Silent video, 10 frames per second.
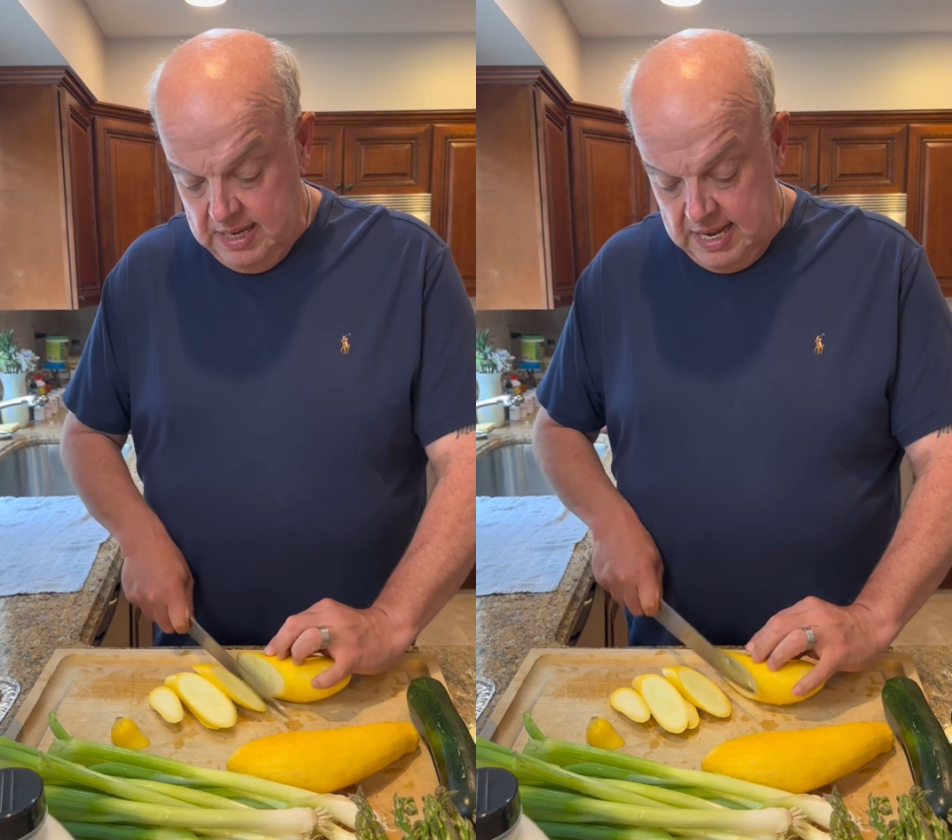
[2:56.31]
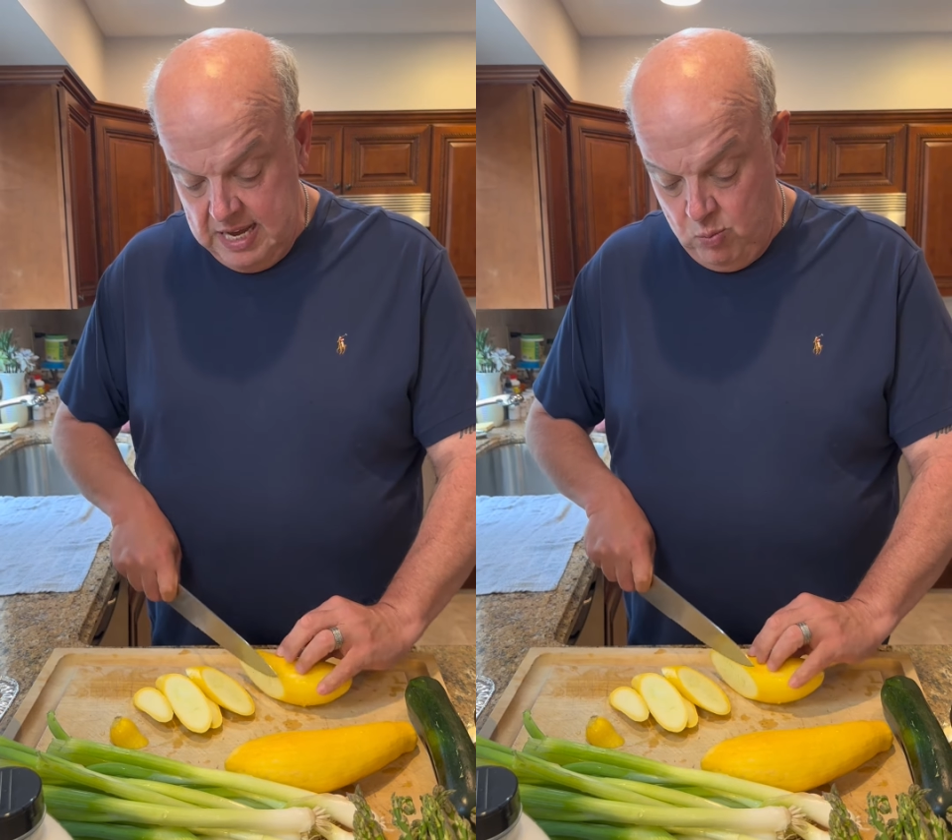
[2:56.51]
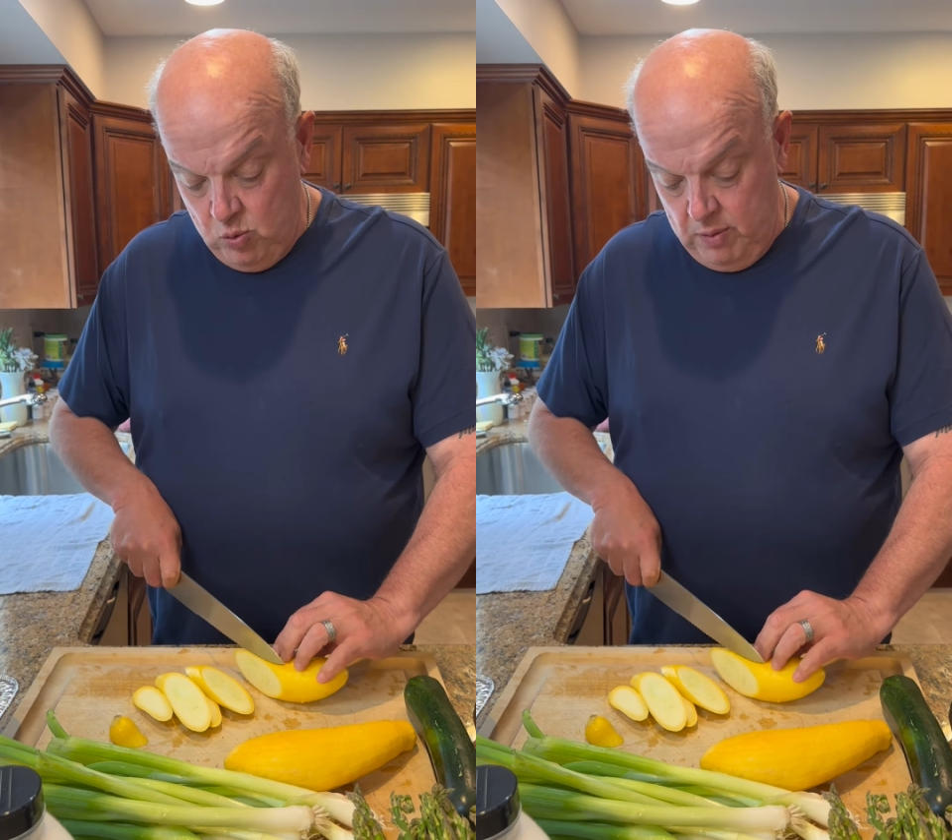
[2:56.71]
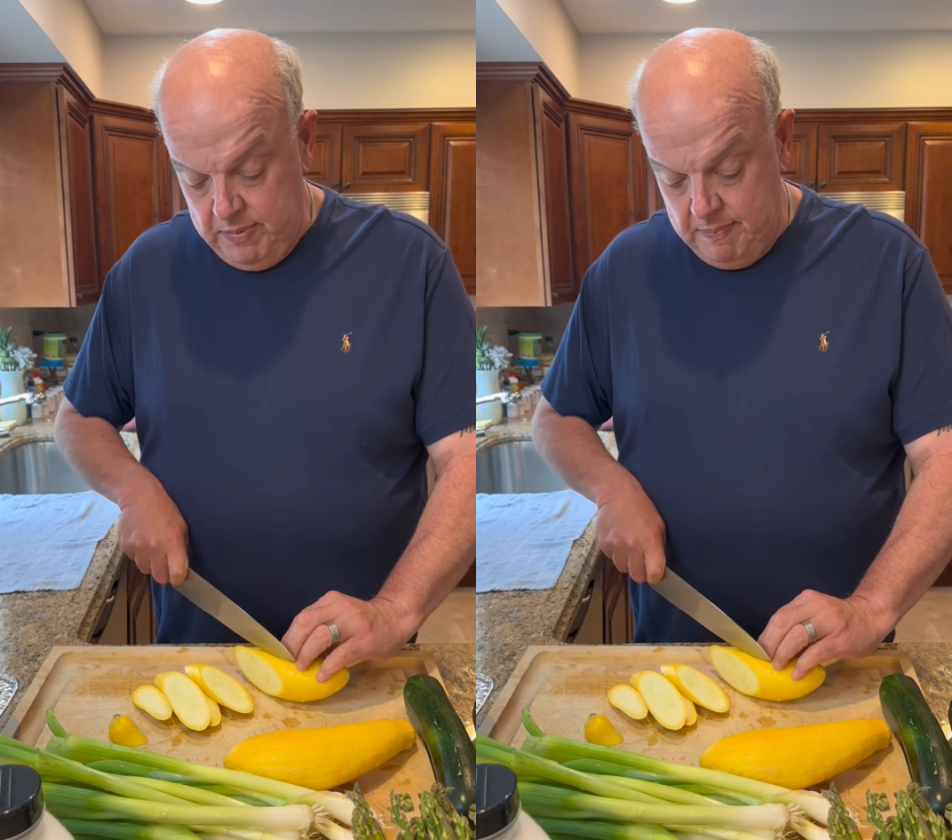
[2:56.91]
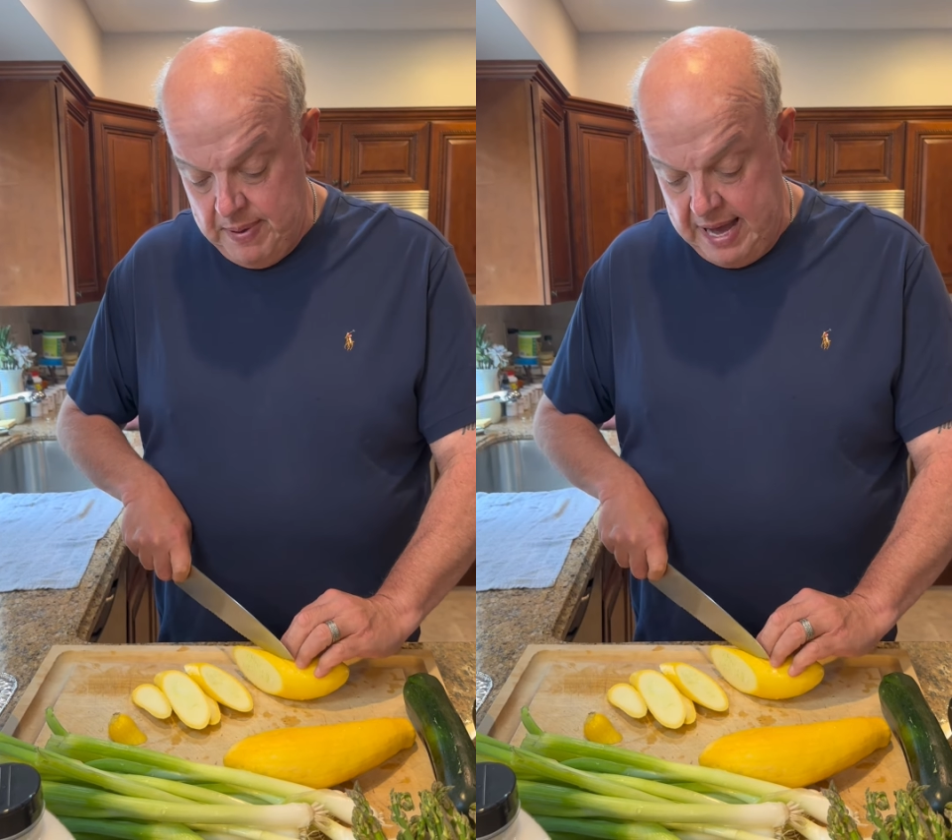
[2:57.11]
and we'll
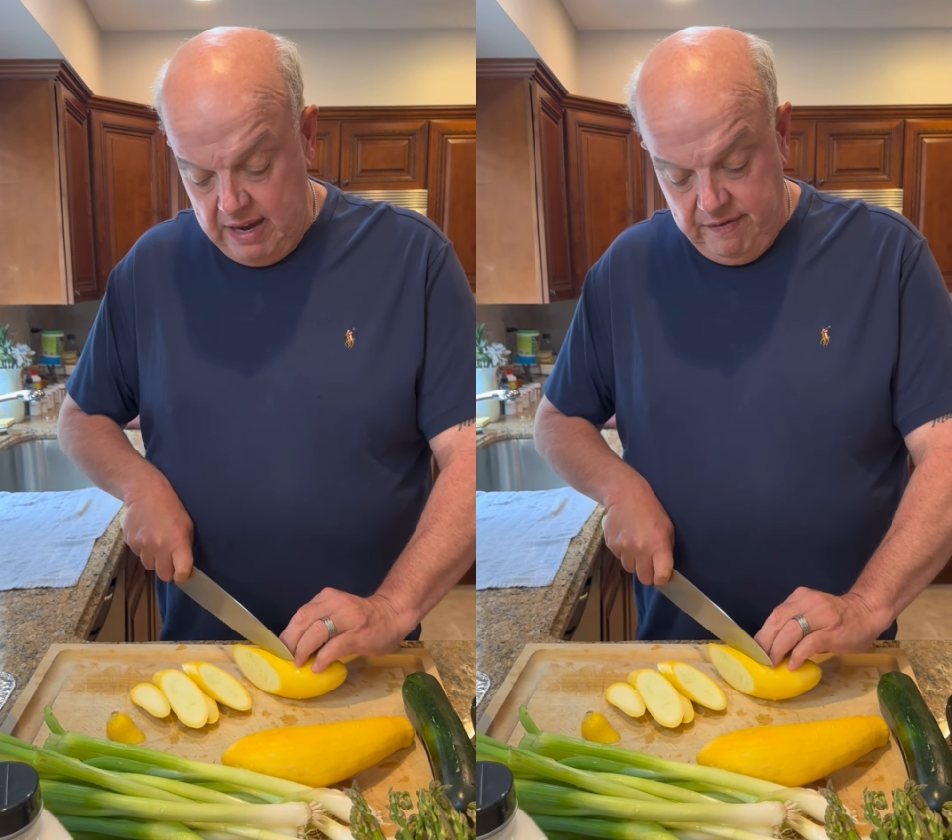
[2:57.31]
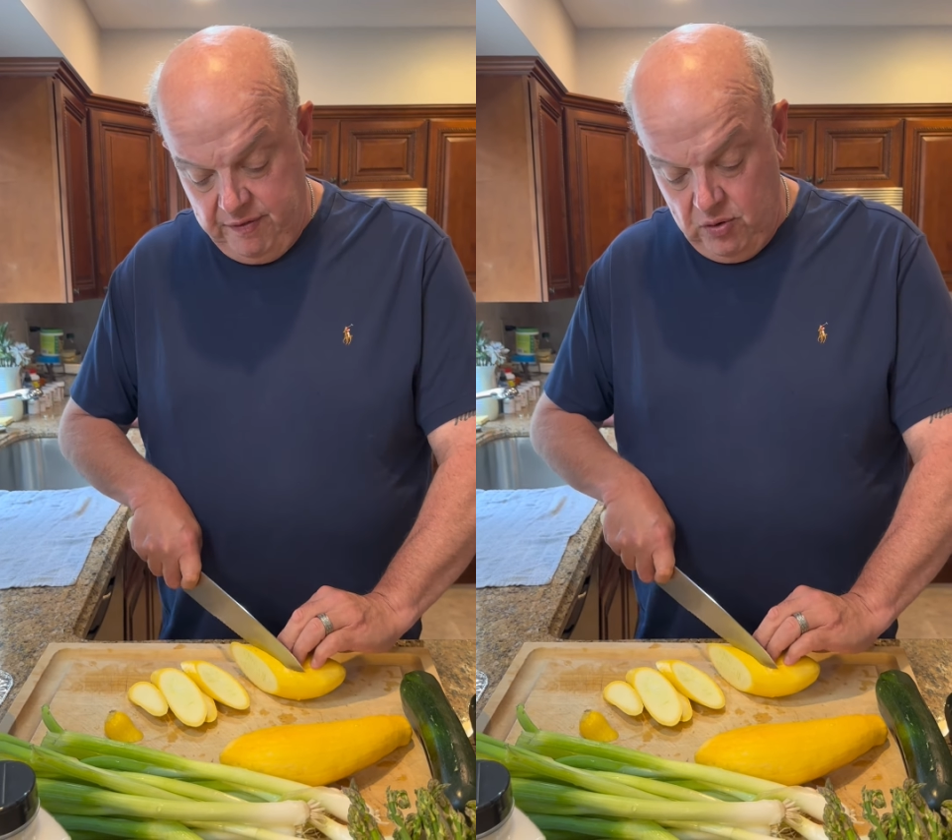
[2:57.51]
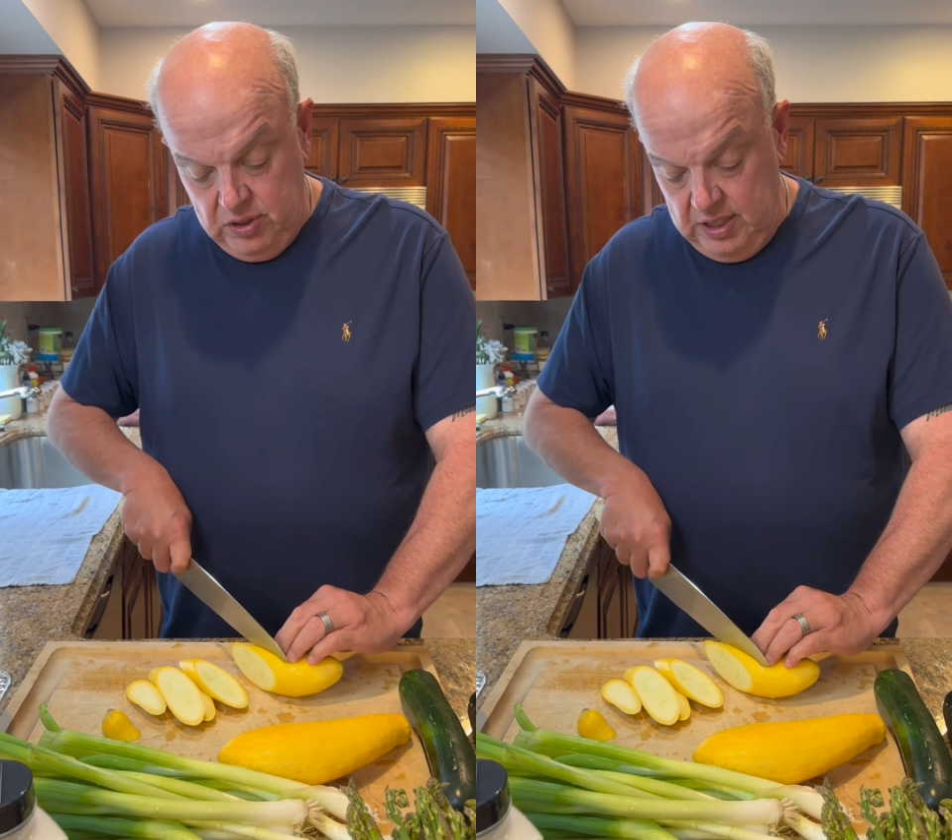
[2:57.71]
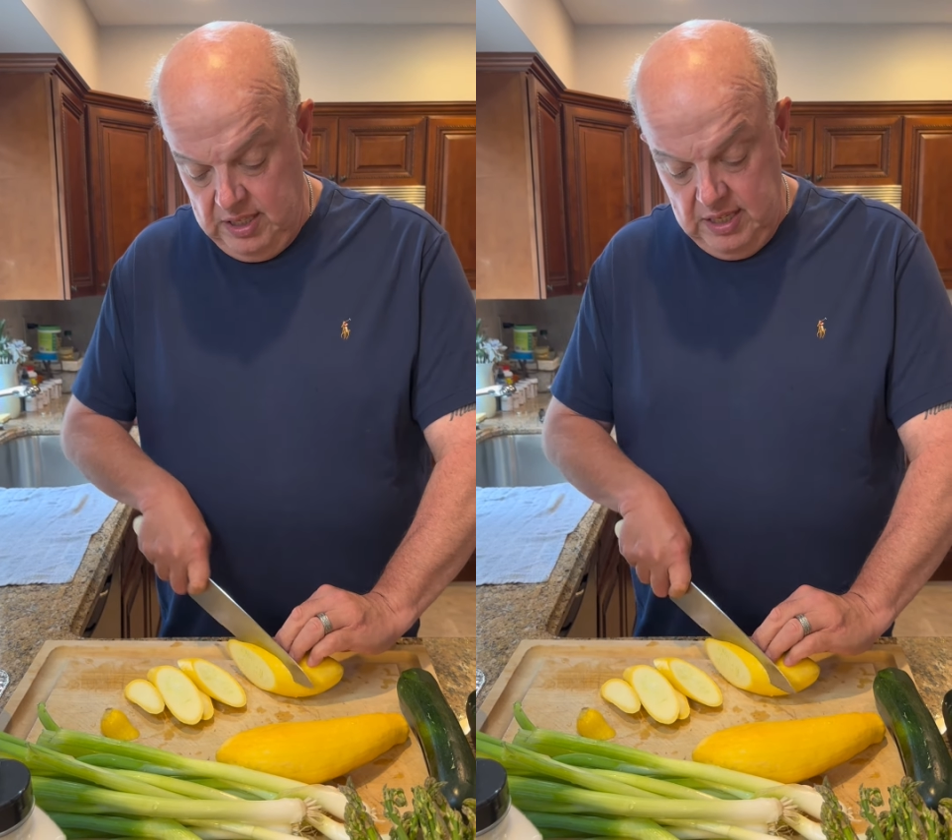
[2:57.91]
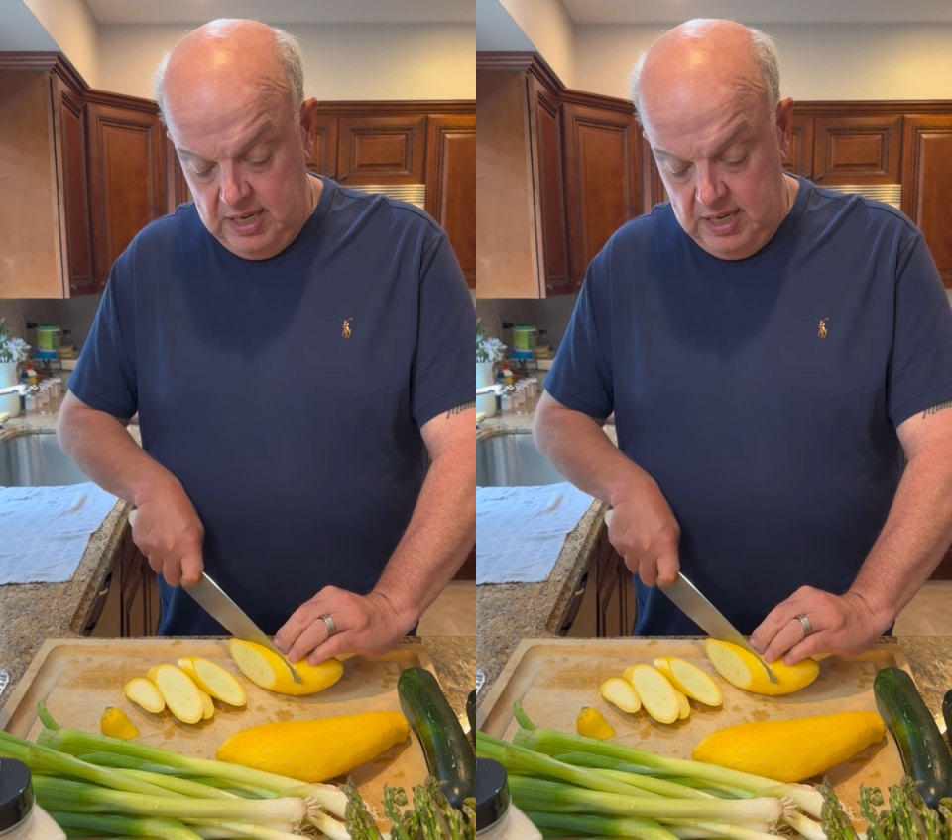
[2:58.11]
be back for the